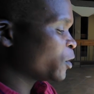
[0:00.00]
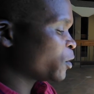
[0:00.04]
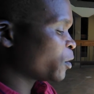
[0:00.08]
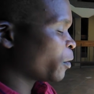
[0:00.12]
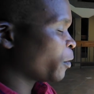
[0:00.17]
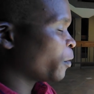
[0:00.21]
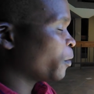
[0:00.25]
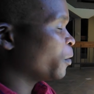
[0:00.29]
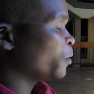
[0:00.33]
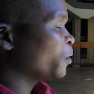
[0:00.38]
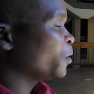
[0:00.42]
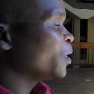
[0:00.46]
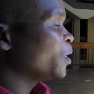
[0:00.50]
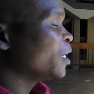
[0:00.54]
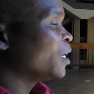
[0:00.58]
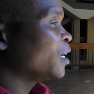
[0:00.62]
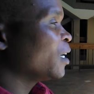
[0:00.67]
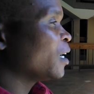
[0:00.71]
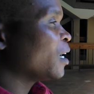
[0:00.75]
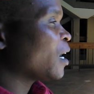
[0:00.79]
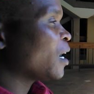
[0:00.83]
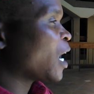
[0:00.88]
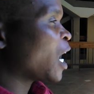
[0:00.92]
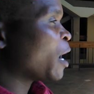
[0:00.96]
So
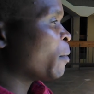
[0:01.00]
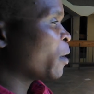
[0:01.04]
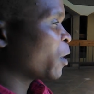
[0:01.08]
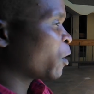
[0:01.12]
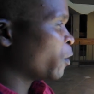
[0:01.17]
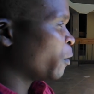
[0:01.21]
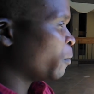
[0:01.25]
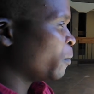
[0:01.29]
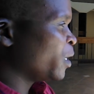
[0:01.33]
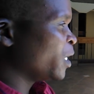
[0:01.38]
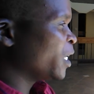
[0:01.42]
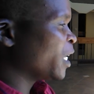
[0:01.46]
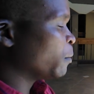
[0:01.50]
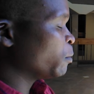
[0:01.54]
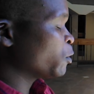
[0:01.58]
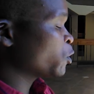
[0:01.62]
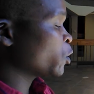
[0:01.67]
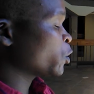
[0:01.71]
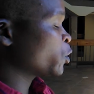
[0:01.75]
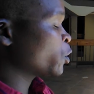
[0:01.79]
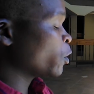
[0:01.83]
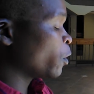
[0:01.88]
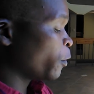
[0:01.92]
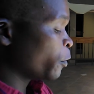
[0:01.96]
I'm a comedian.
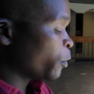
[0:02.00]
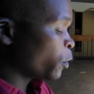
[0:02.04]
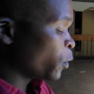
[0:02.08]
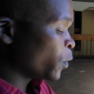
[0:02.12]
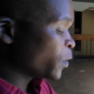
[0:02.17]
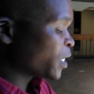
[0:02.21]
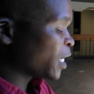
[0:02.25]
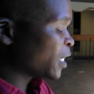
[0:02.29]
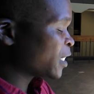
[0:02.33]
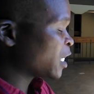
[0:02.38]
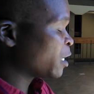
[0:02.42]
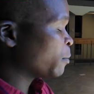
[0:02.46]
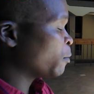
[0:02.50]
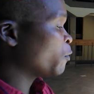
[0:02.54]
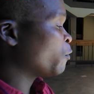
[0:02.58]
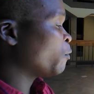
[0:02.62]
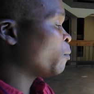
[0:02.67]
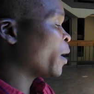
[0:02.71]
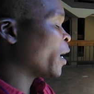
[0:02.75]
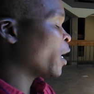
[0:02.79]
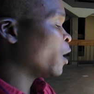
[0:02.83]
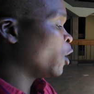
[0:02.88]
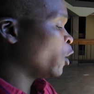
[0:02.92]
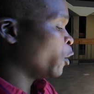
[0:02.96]
So those are some
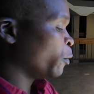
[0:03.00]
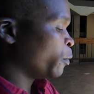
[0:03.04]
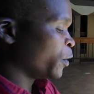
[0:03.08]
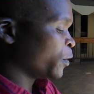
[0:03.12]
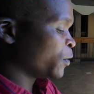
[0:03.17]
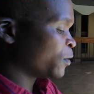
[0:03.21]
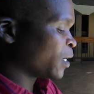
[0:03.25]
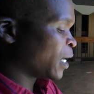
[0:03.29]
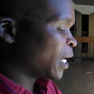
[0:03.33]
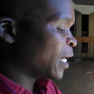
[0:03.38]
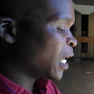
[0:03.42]
of my hobbies.